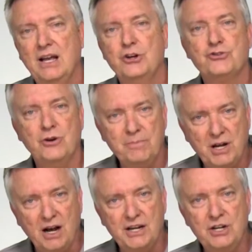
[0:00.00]

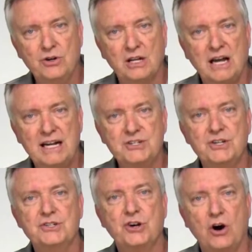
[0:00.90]
TRIPCON
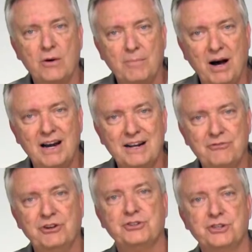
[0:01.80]
utilizes harmonic
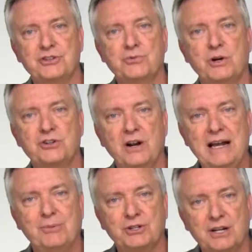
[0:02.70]
filters, which are
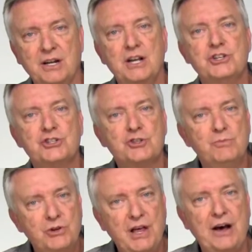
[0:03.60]
able to
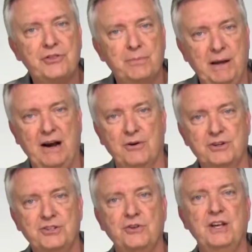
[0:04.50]
smooth out the power
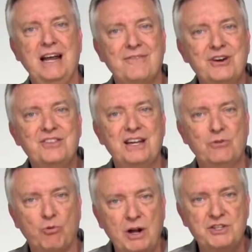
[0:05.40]
so that
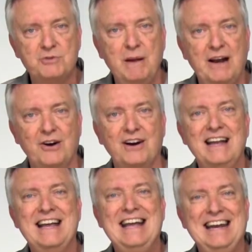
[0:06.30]
everything runs better
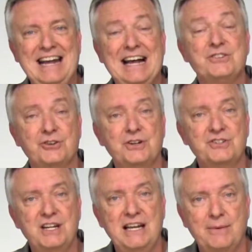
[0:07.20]
and
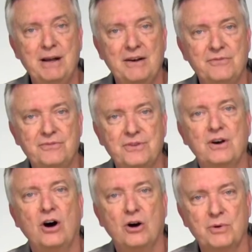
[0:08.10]
hazardous EMF
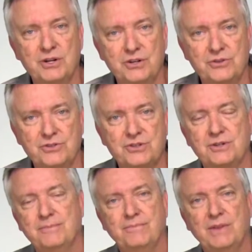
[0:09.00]
are reduced.
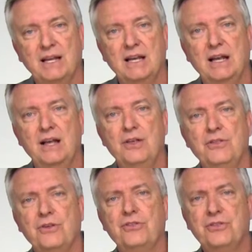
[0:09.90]

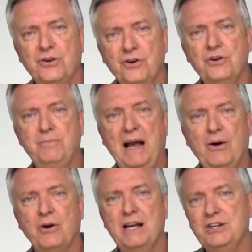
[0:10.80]
The third
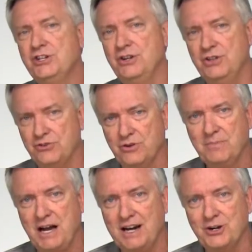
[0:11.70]
power issue that
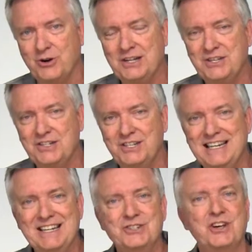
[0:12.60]
TRIPCON addresses
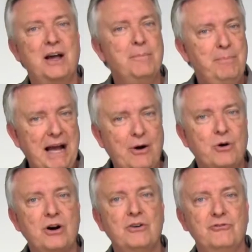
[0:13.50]
is
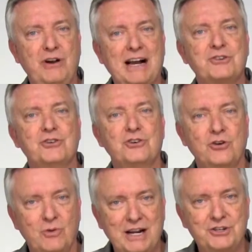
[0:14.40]
power factor
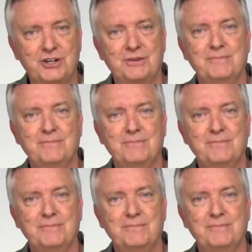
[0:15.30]
correction.